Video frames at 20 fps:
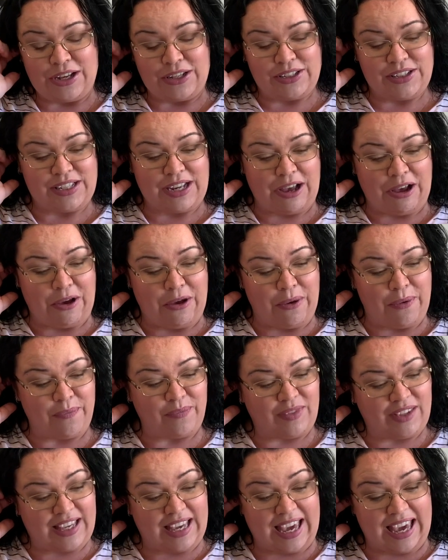So
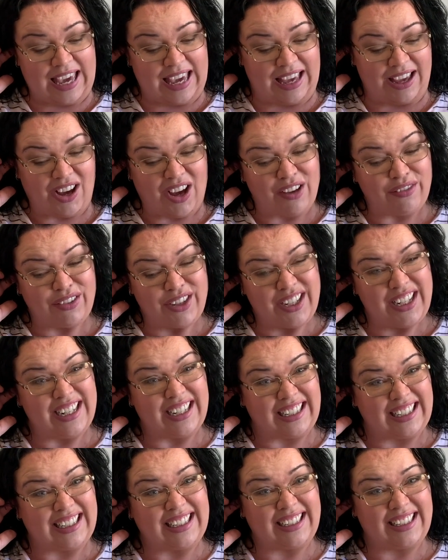yeah, I've got
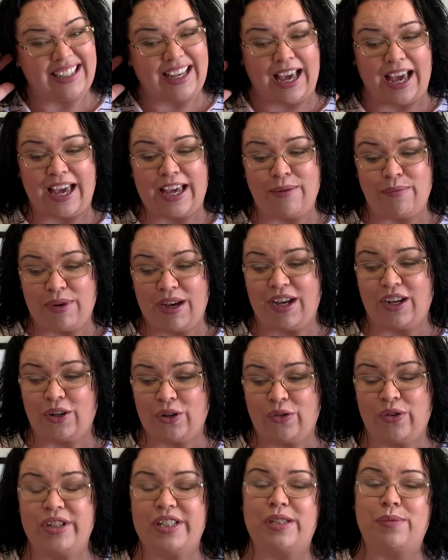a Kmart
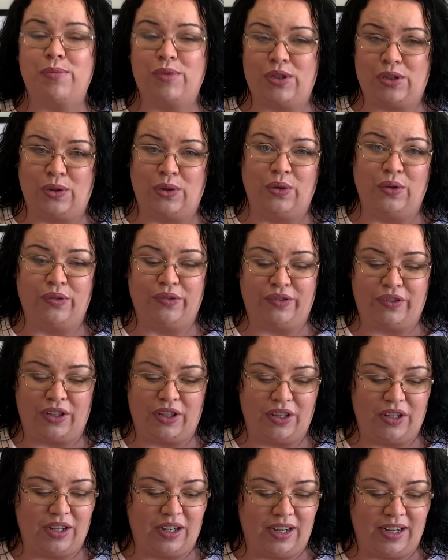Christmas haul for
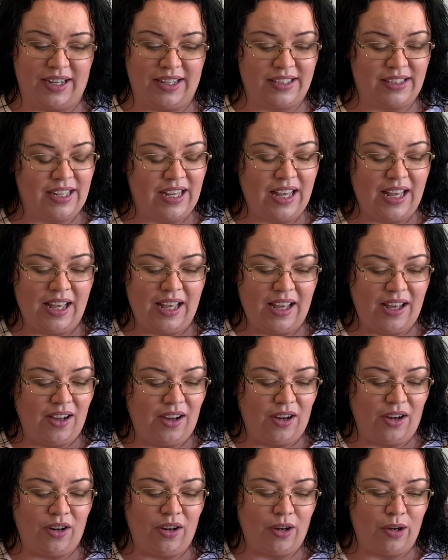you guys.
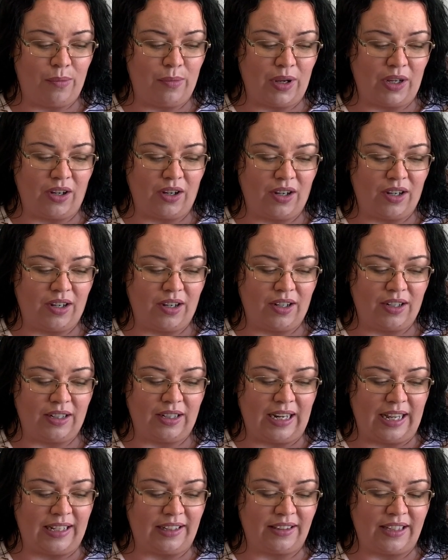Oh my God,
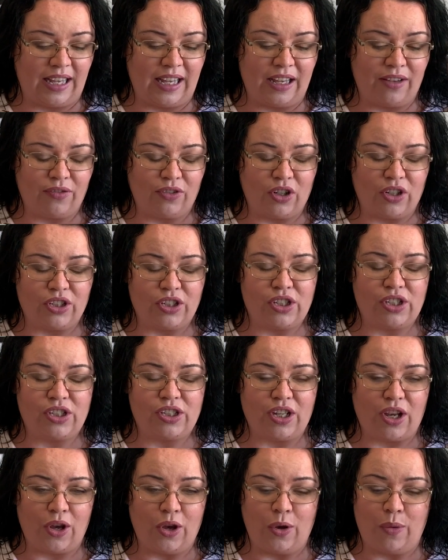like they have got
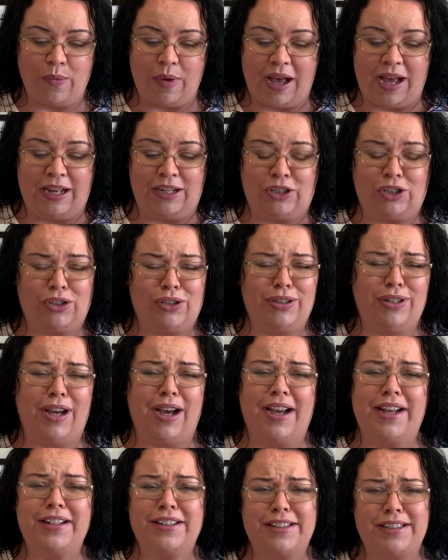so much
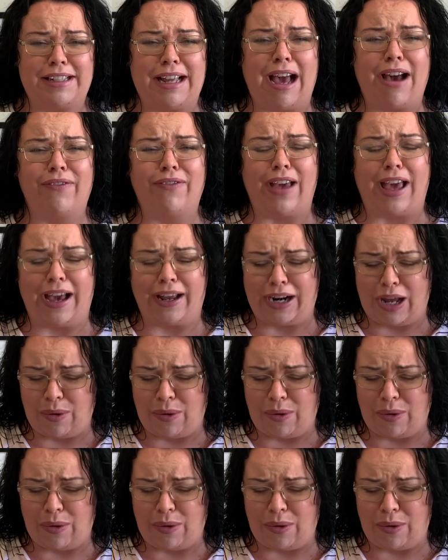nice stuff out.